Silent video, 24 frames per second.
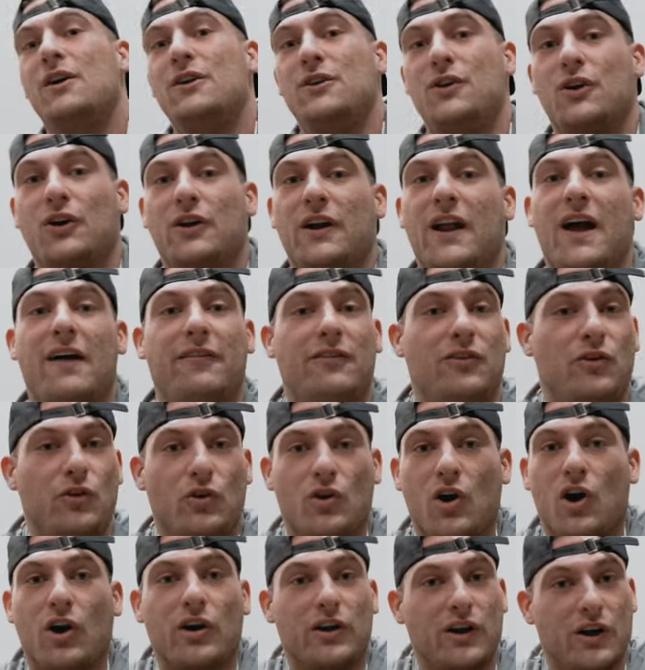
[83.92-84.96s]
You're going to have to do
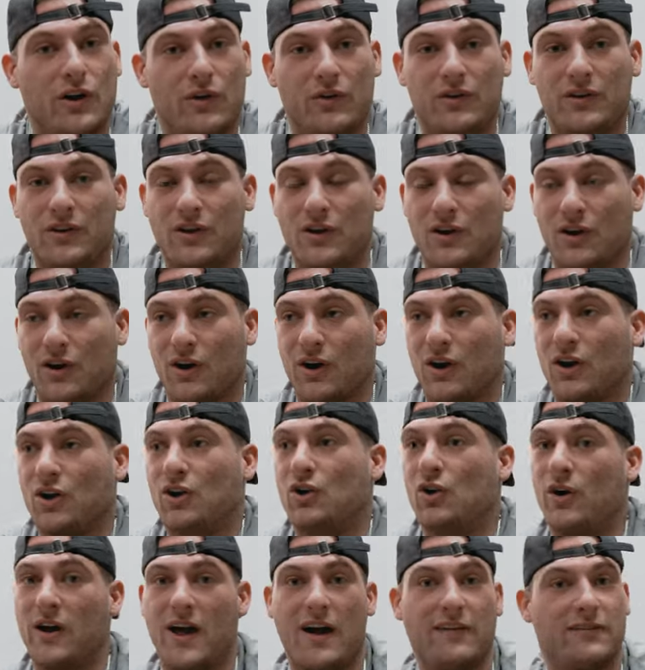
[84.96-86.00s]
cardio. You're
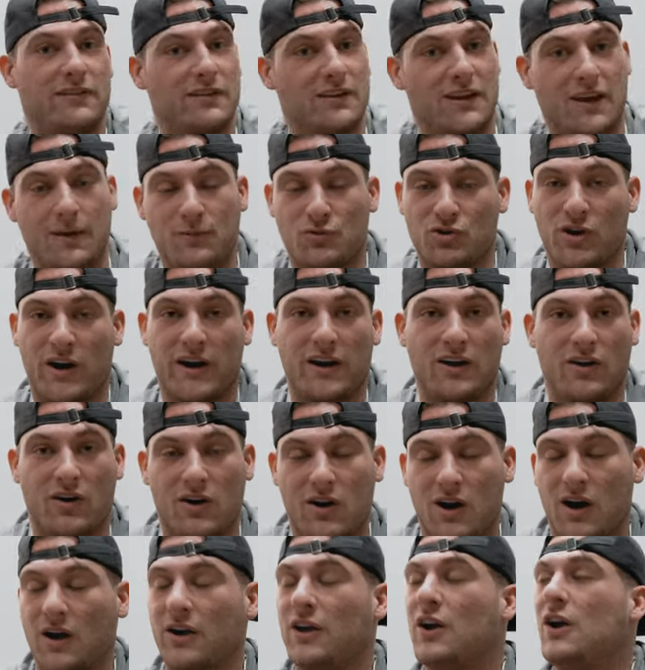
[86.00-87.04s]
going to have to keep training
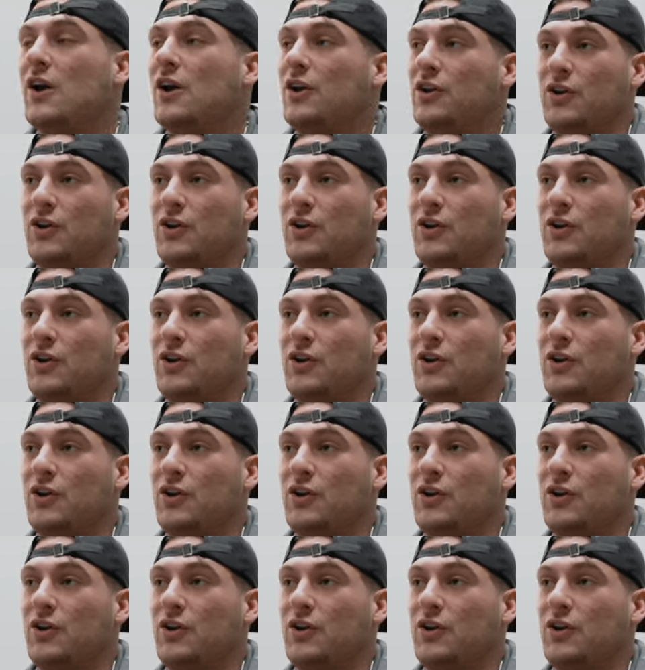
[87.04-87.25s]
hard.